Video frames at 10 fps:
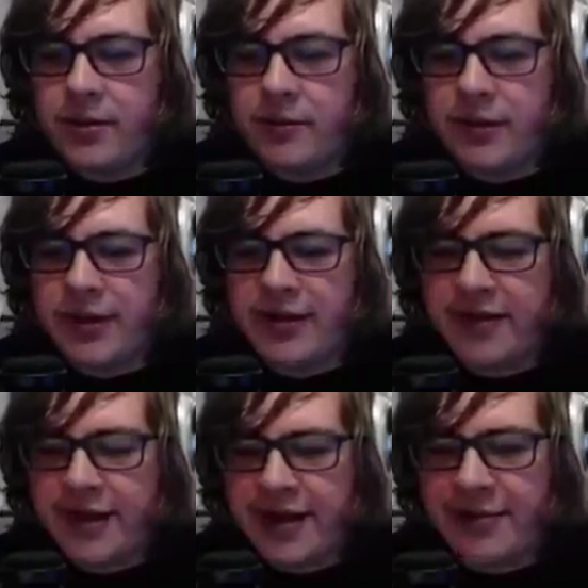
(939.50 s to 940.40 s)
one thing that's
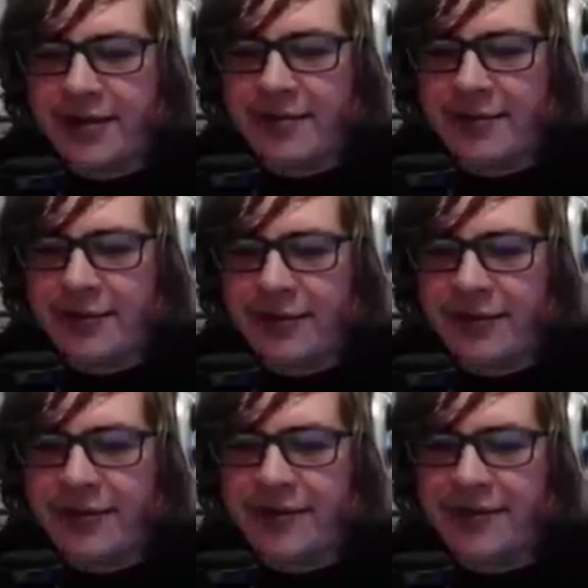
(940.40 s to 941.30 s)
like a bit
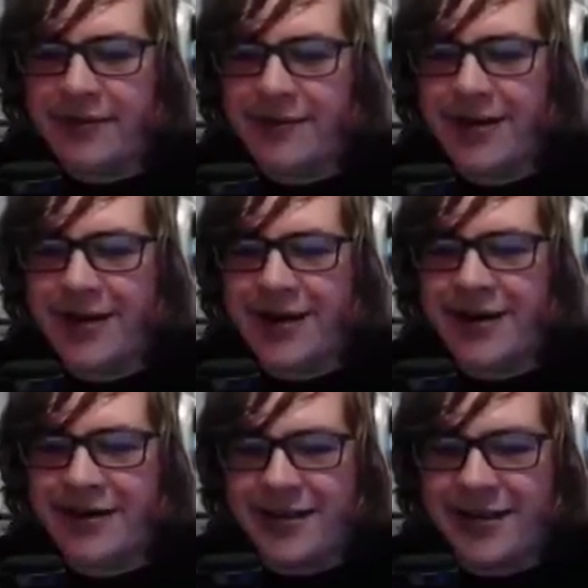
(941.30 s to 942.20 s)
more,
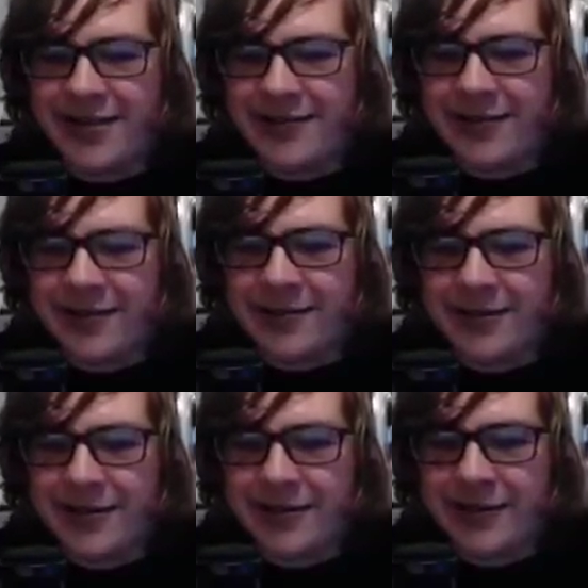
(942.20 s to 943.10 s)
nice, whatever,
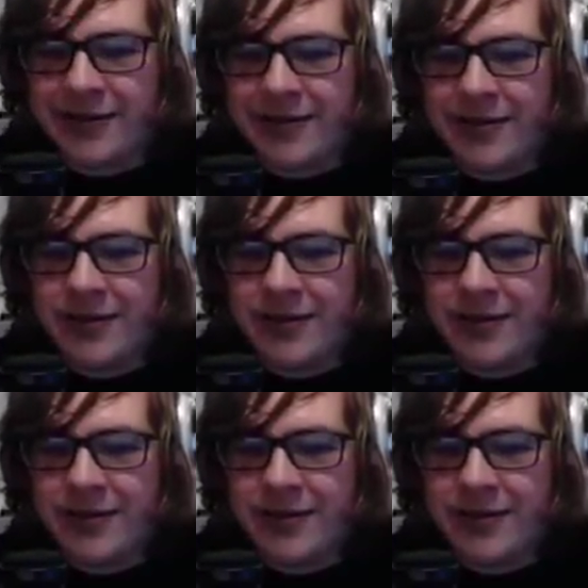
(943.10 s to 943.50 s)
get rid of him.